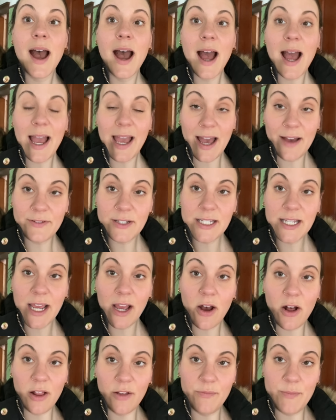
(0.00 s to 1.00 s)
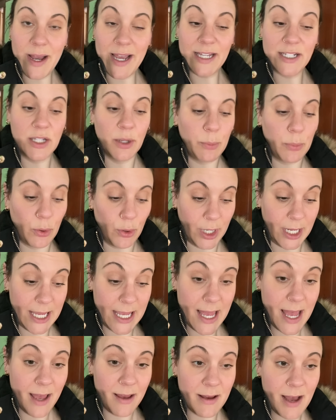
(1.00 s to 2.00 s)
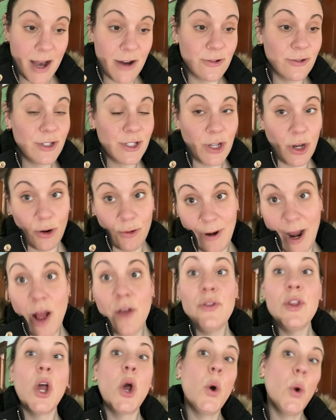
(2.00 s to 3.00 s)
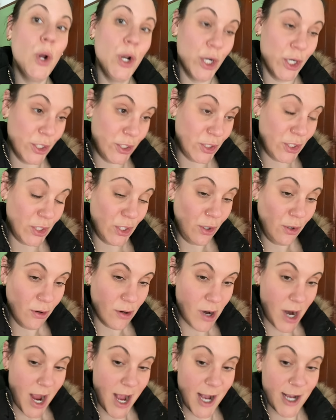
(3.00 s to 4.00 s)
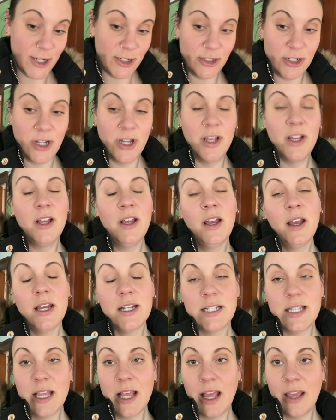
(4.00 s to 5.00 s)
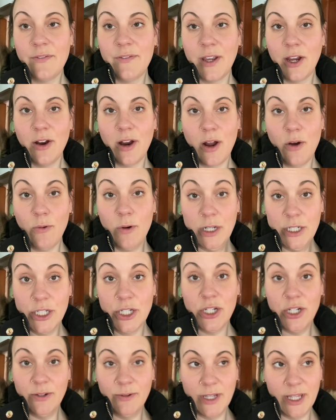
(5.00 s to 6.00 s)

I have to take all of my debris out around the corner to the garage until I figure out what to do with